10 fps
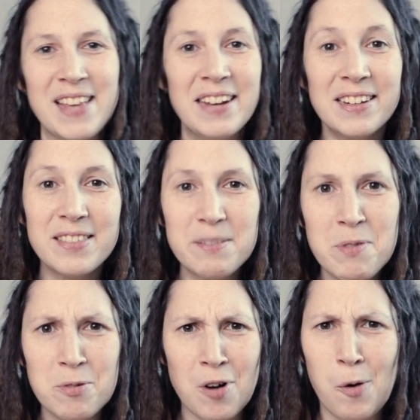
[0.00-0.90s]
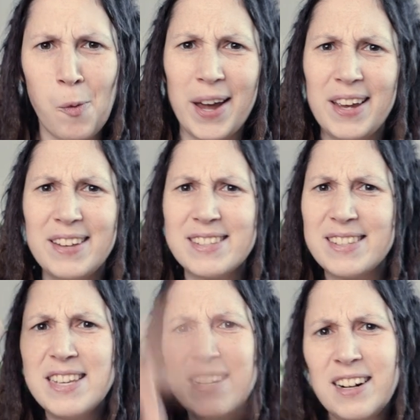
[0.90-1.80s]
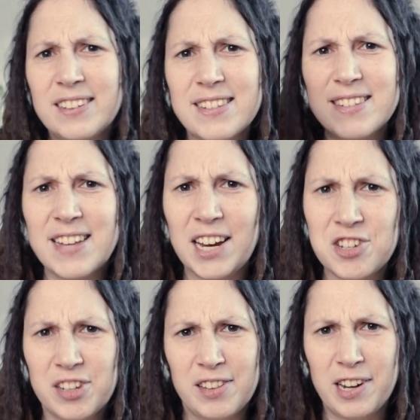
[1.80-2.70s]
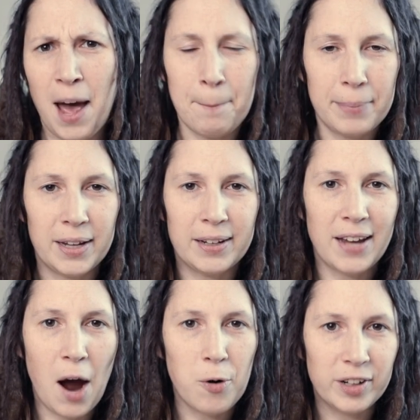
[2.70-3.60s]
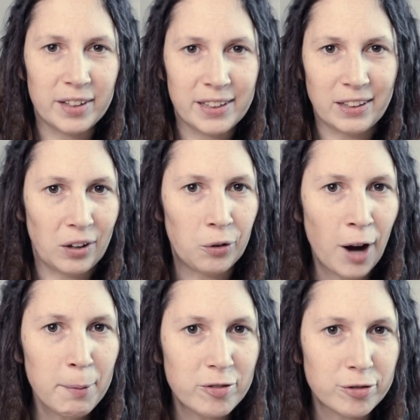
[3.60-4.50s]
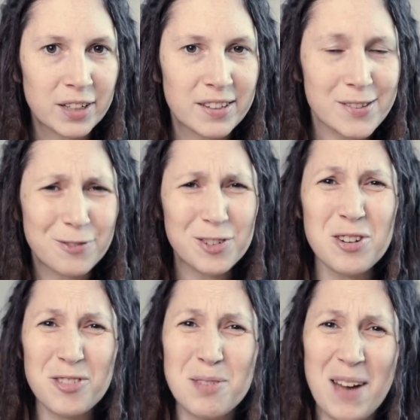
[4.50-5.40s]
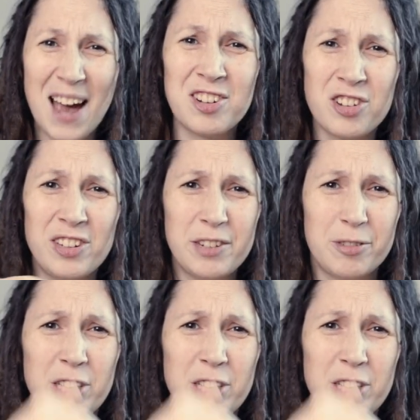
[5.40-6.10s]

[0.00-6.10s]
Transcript: sending them the wrong way, seagulls snatching the nap, and our little crabby friends, few of them actually